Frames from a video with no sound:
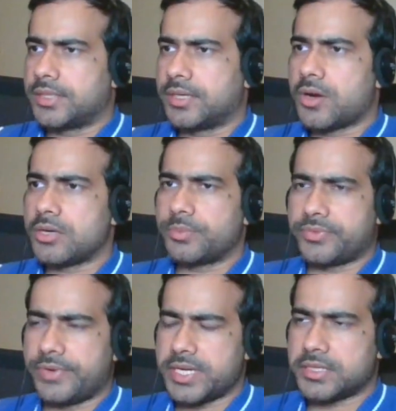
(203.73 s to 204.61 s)
They are not
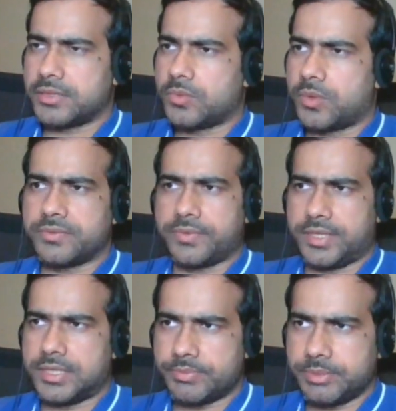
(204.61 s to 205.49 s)
professional quant
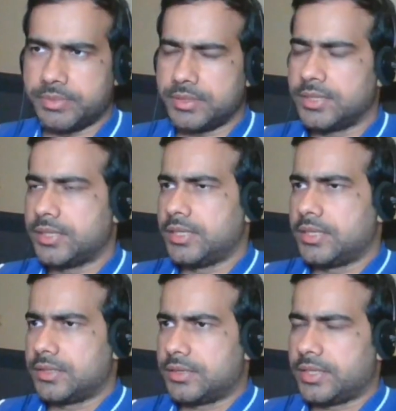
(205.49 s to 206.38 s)
finance people.
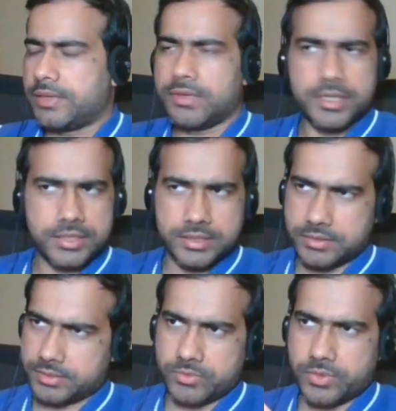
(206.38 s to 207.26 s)
They have
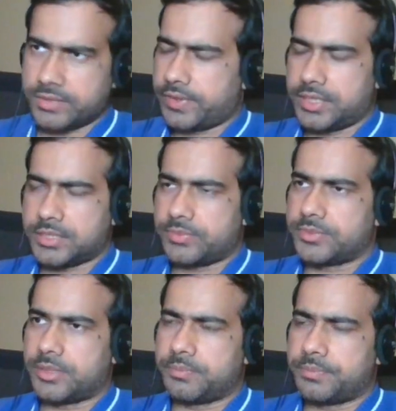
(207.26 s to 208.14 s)
learned some quant finance
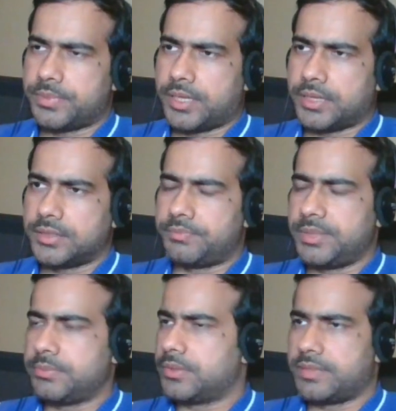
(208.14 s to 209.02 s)
from some other
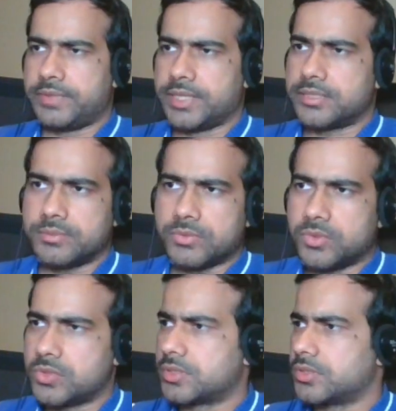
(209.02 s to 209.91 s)
people. They have taken some
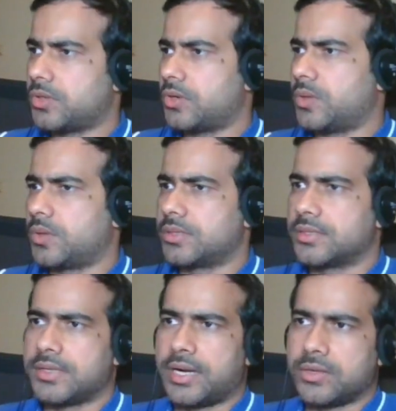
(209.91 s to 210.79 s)
course, or
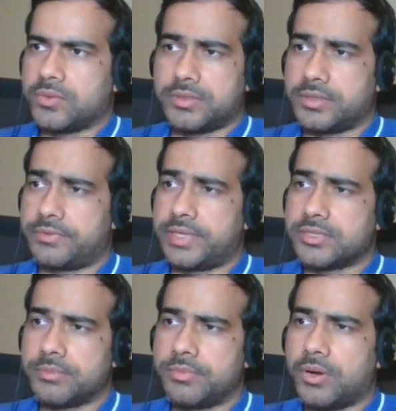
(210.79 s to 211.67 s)
I don't know, they have
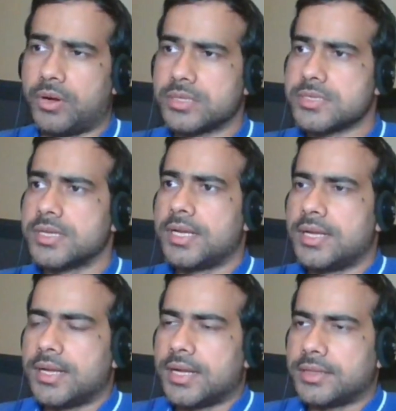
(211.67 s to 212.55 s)
read some blogs,
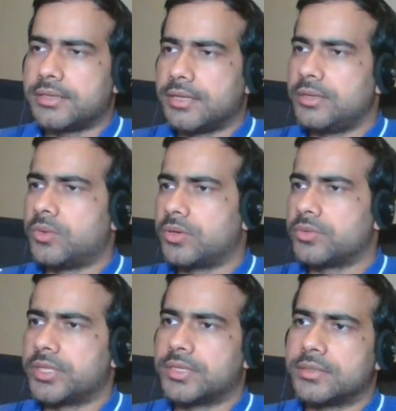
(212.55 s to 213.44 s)
and they really want
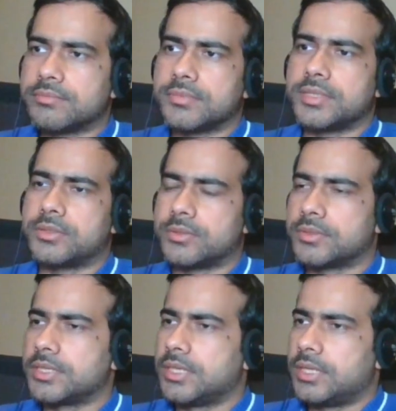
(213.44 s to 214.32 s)
to then, you
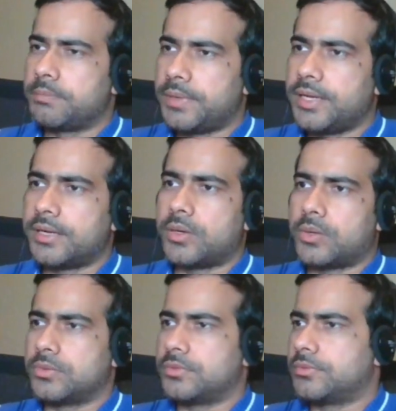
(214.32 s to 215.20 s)
know, play
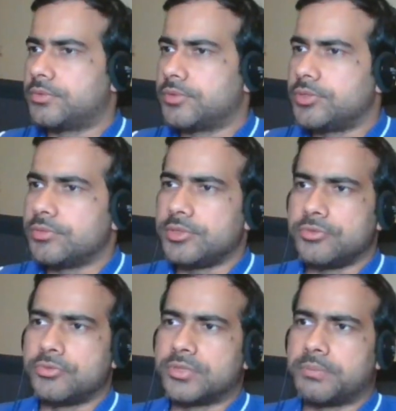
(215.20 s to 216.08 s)
around,
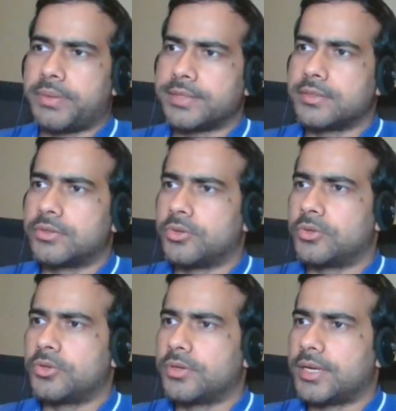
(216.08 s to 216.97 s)
use some Python
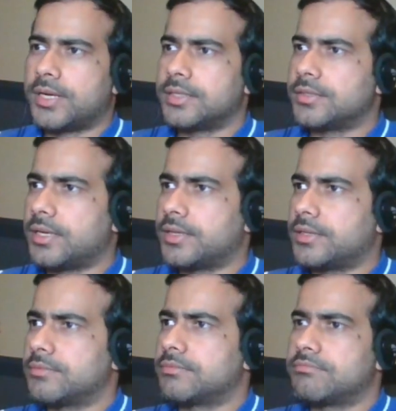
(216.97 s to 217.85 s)
code
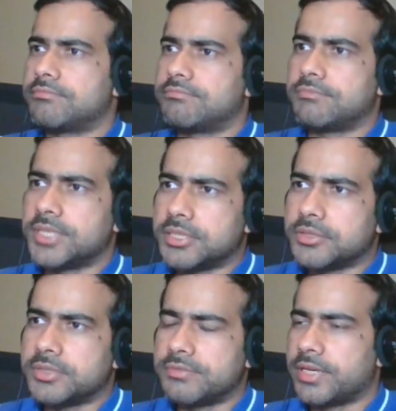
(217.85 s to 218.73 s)
and you
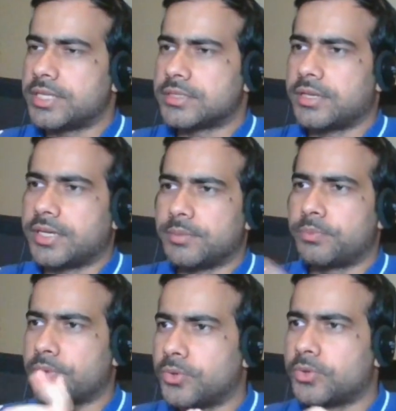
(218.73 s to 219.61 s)
know, invest like a
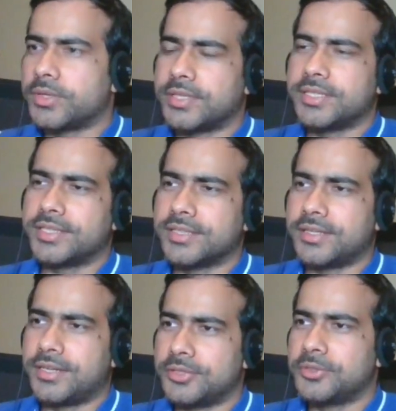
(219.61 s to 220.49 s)
pro, thinking
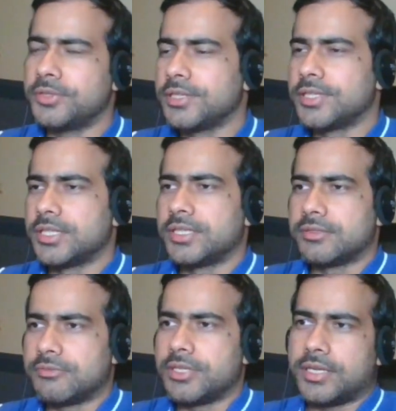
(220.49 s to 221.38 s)
that, you know,
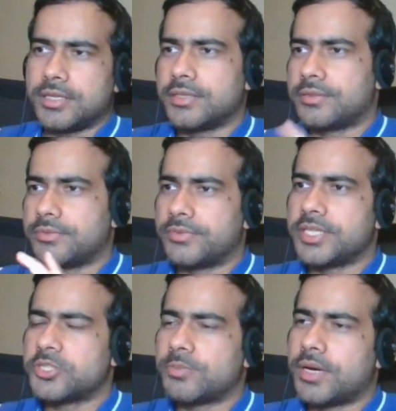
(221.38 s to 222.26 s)
we are
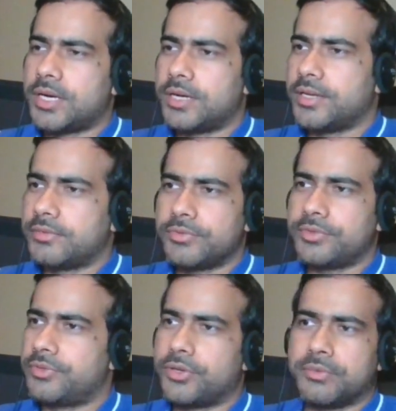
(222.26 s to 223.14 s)
very smart and
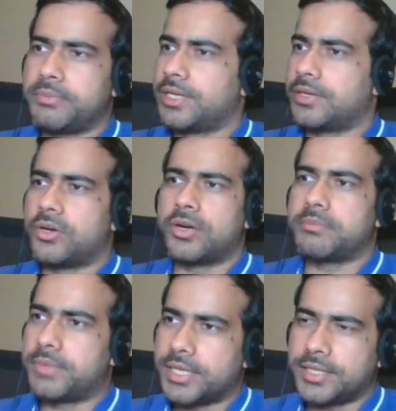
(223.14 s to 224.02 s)
we're going to make a lot
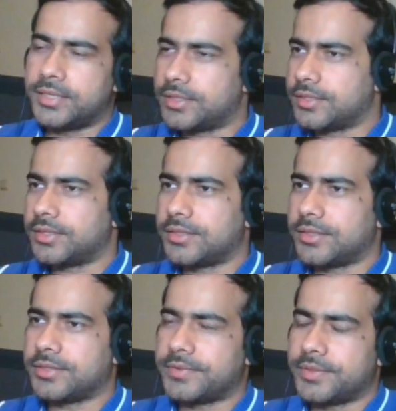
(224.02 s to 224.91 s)
of money
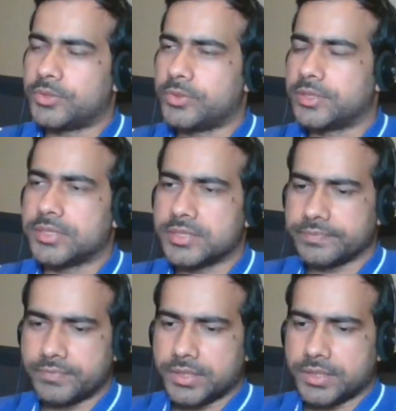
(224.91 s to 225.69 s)
doing this.